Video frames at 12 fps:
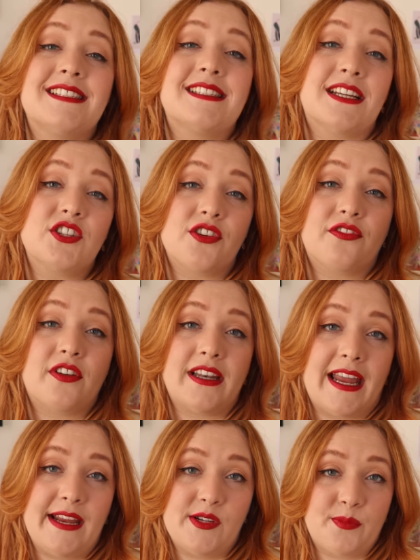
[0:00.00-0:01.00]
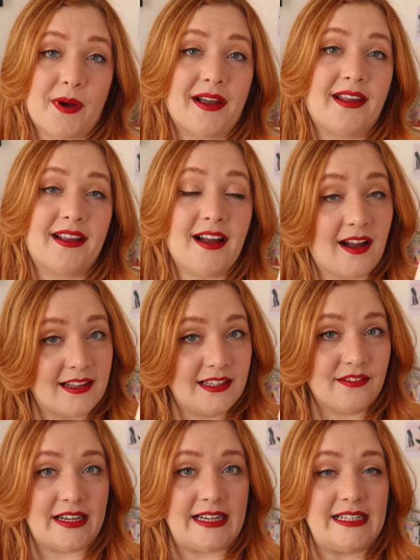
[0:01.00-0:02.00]
It is Such a Fun Age by
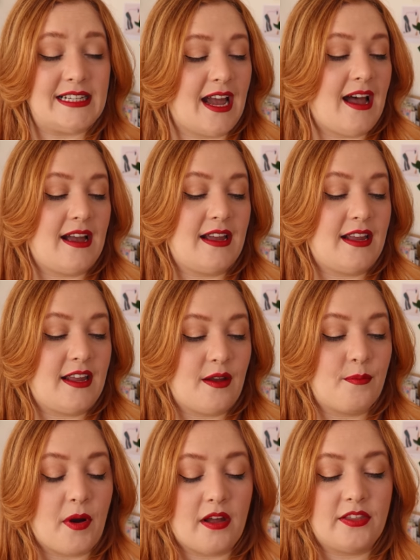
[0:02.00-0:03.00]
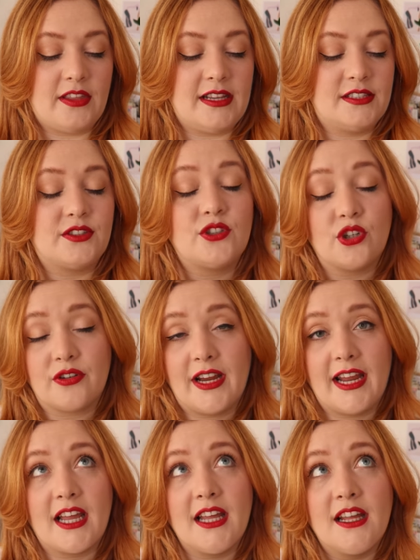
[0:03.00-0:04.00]
Kylie Reid. I bought this
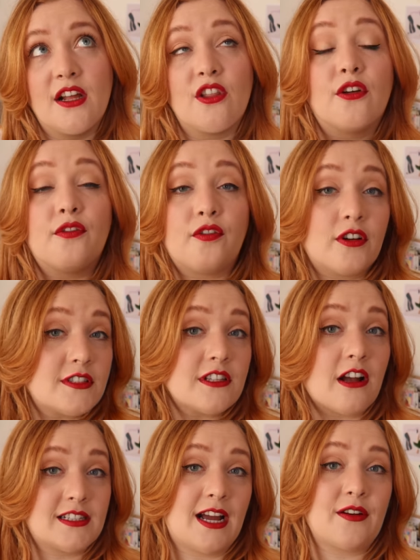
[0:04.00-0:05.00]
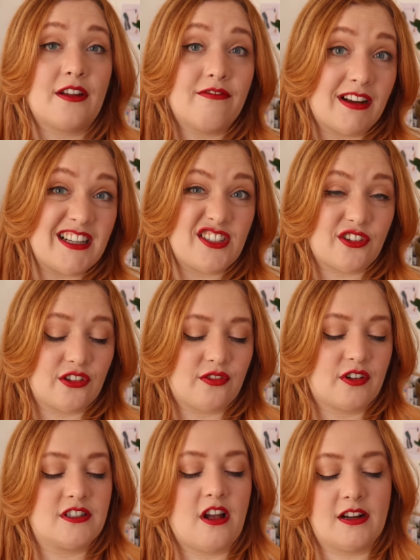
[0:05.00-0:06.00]
during the first lockdown and read it during the
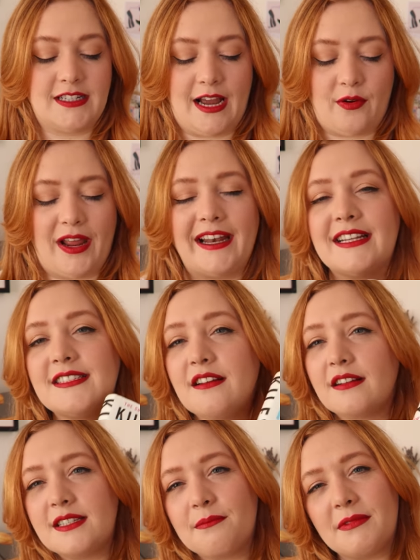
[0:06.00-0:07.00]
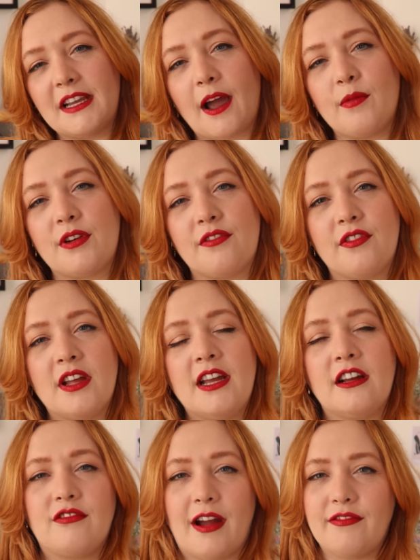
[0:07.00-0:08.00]
first lockdown, and it's not something I would have
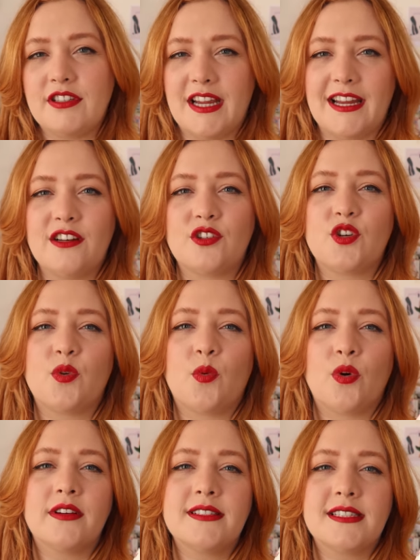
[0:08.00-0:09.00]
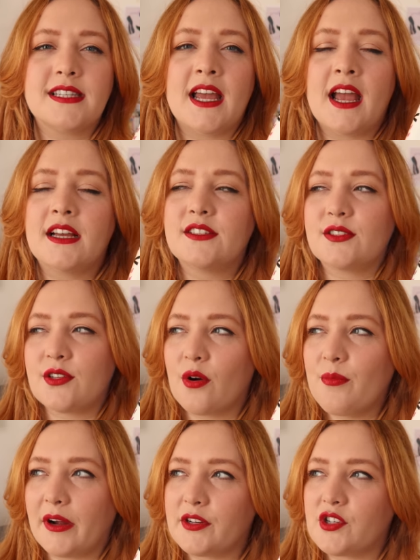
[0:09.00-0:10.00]
gravitated towards
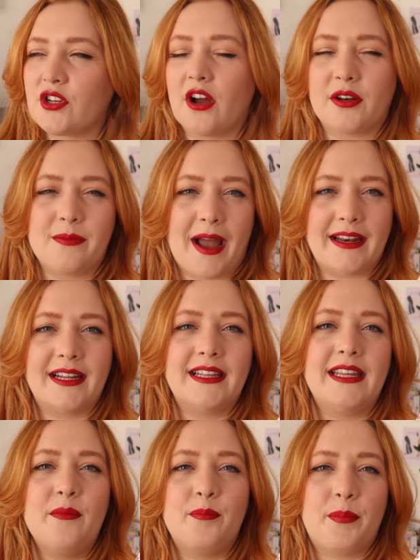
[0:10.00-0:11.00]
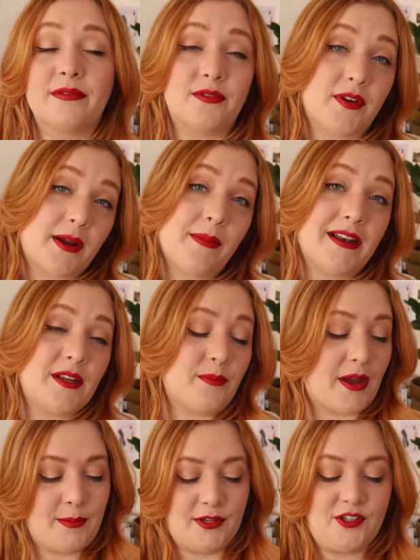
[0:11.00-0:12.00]
so much automatically, but it was recommended
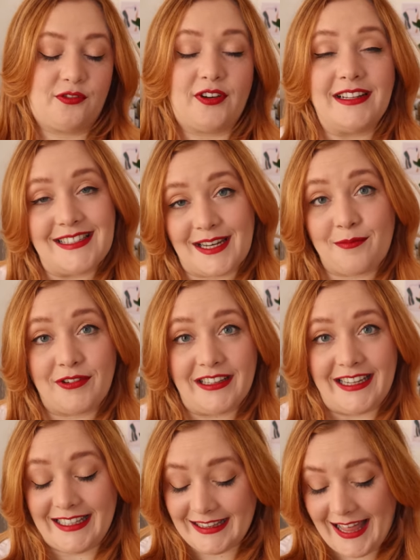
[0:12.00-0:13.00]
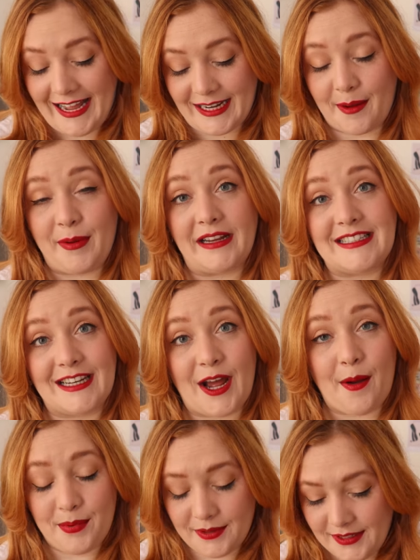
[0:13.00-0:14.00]
by a bunch of friends and I'm really glad I picked it
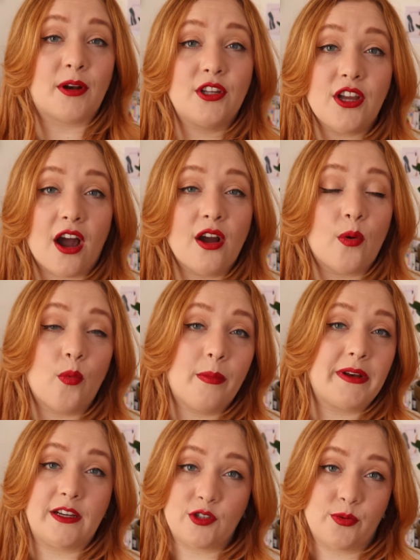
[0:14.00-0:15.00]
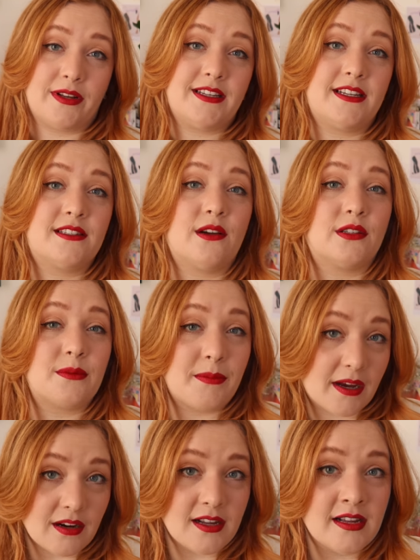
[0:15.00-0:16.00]
up. It's about a young woman in her 20s called
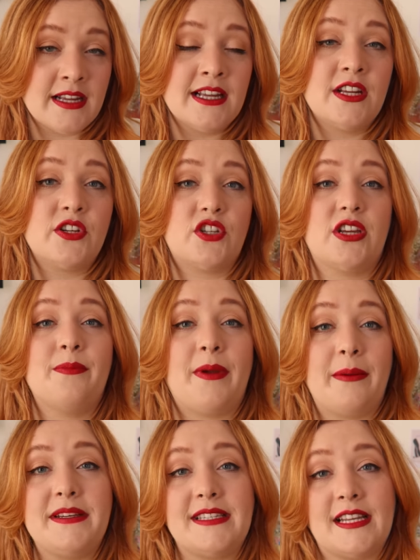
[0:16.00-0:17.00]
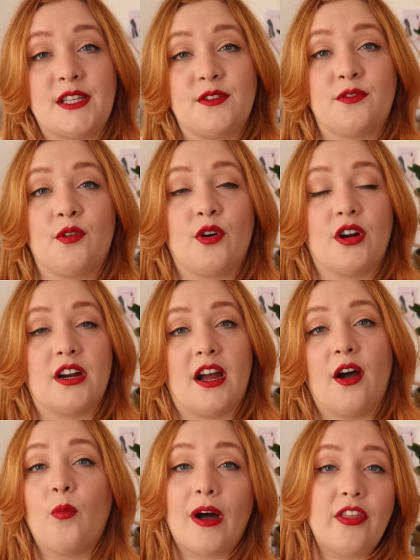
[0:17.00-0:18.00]
Amira. She babysits for
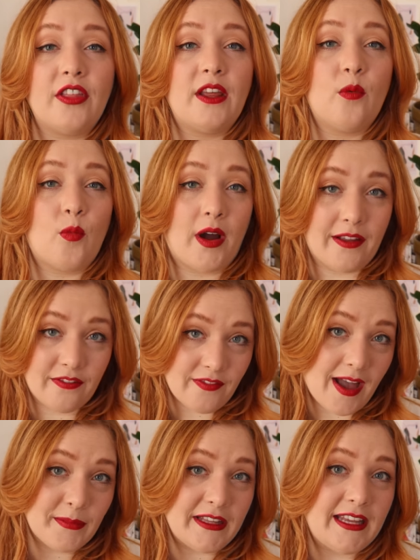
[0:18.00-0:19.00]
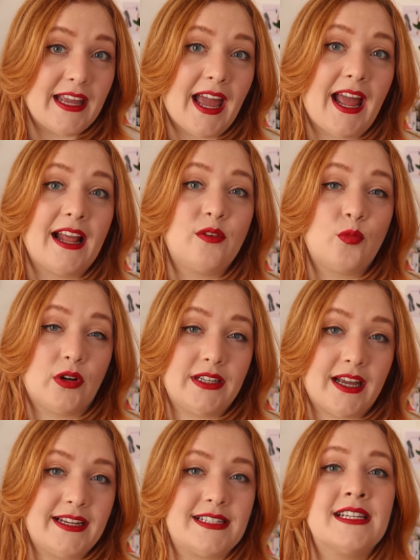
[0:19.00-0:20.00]
a wealthy white family, and one
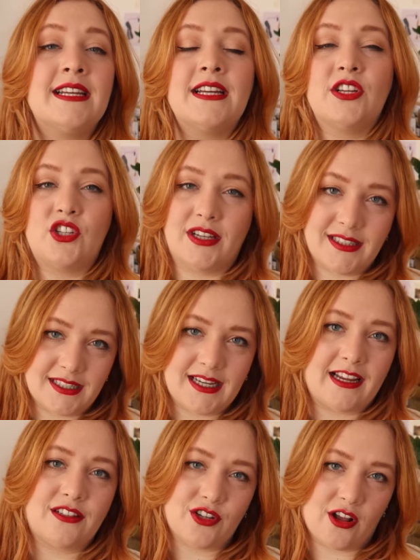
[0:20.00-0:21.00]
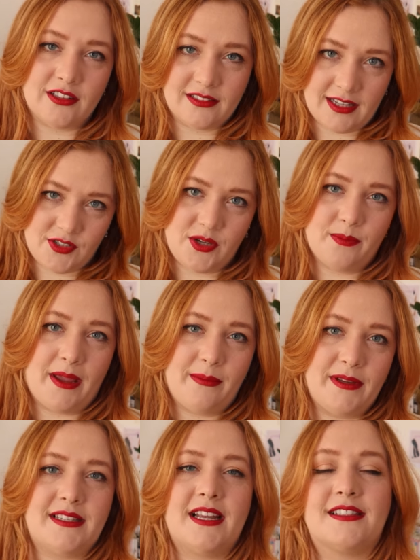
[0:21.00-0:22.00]
night she has to take the toddler that she
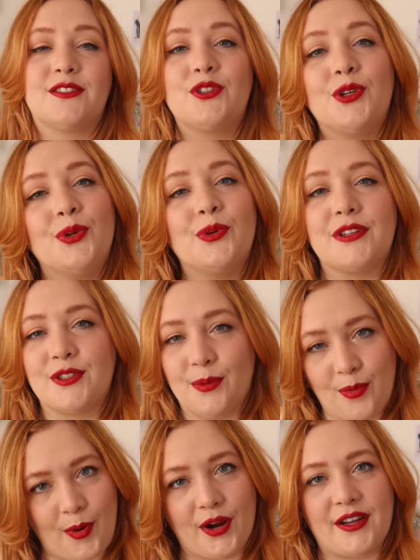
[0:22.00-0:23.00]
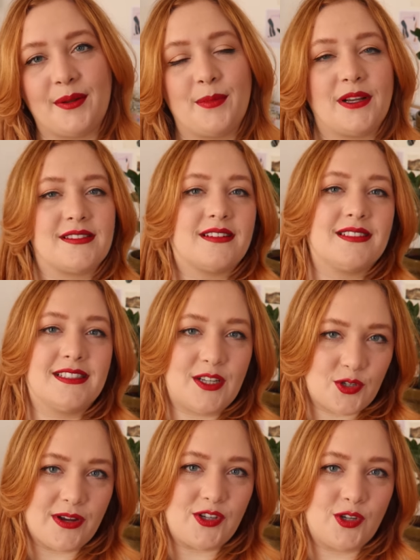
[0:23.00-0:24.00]
babysits to a supermarket because there's a
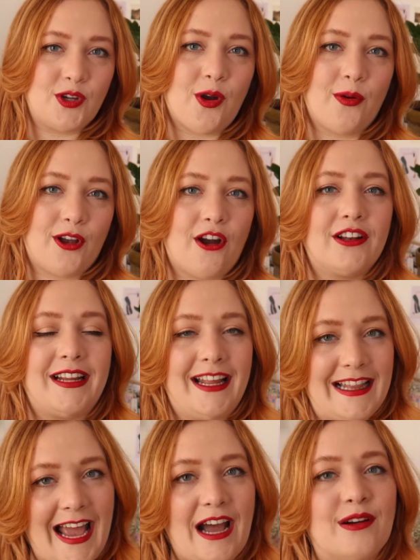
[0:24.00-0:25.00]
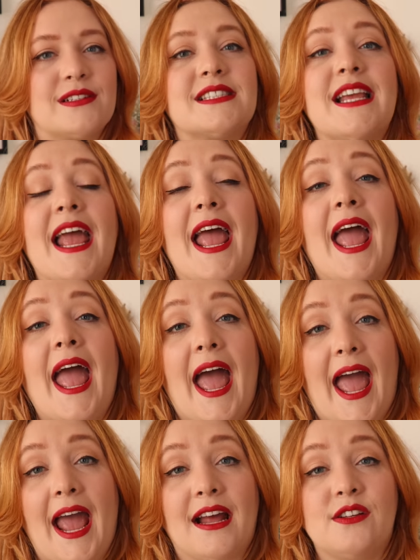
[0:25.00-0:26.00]
situation going on in the house.
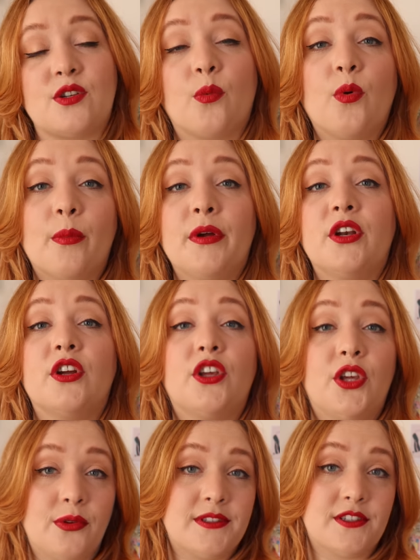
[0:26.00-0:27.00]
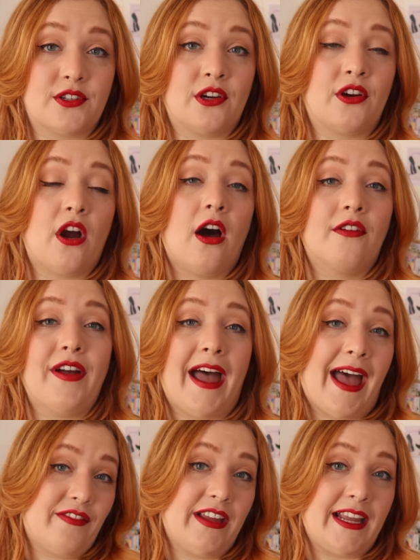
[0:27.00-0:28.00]
and a woman accuses her of
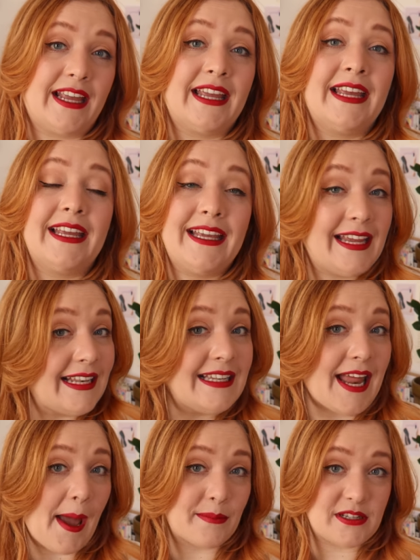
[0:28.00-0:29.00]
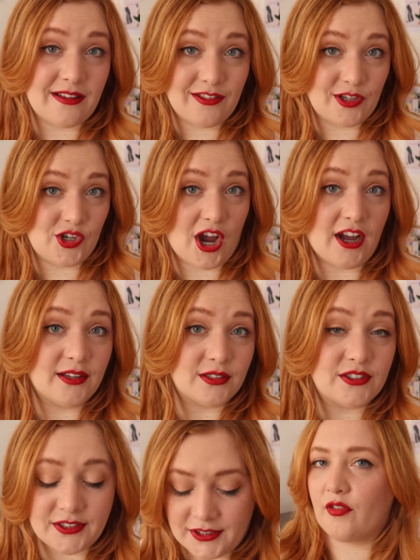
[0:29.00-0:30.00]
having kidnapped the
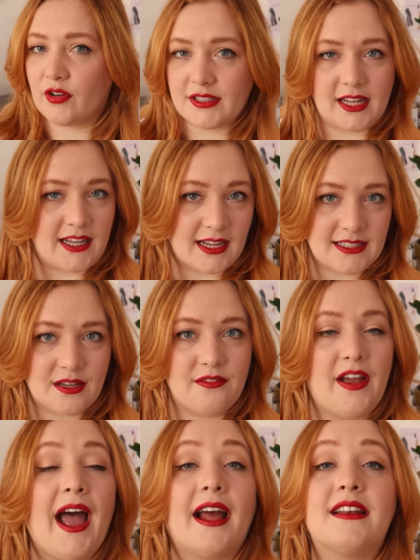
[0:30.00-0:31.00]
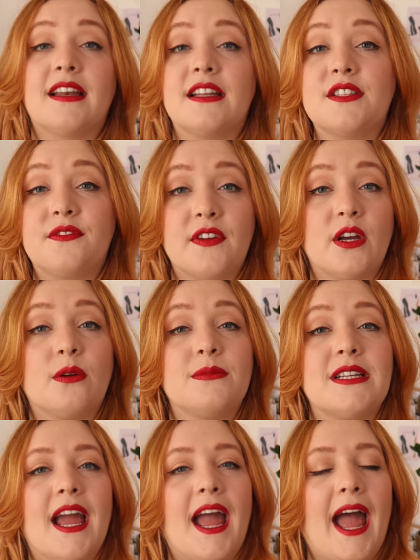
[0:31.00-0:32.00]
child. Of course, that gets out of hand and it's
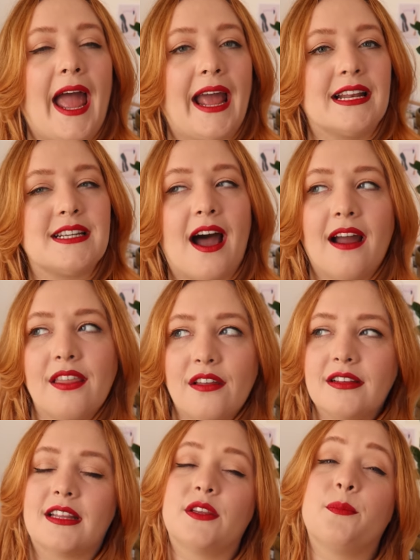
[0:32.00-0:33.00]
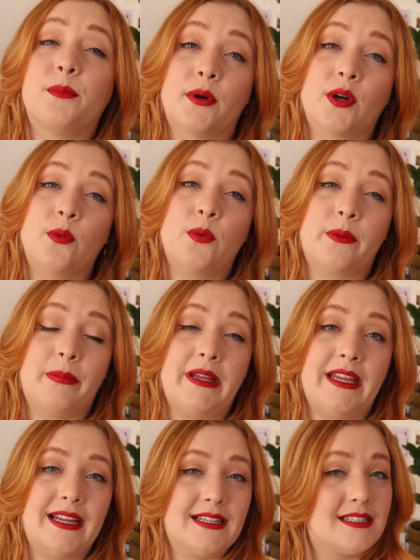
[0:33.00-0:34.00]
filmed. And I thought that the book would
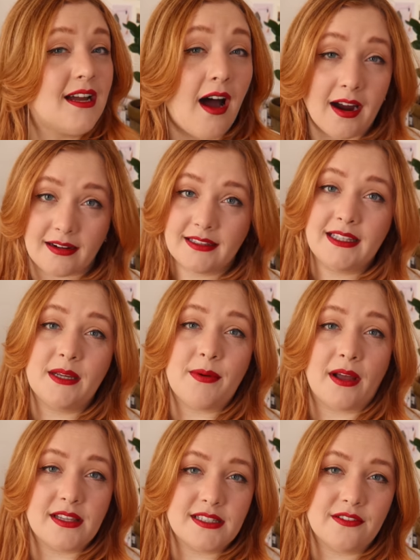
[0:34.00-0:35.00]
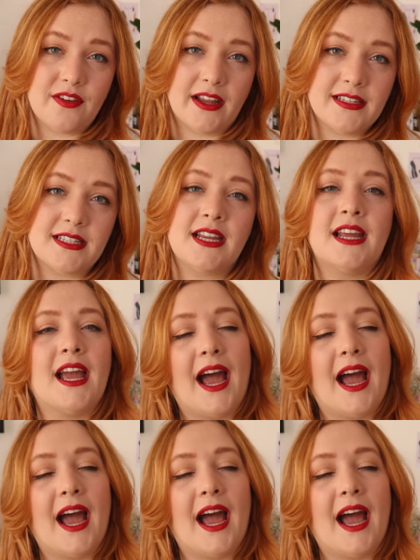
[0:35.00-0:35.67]
be entirely about this event.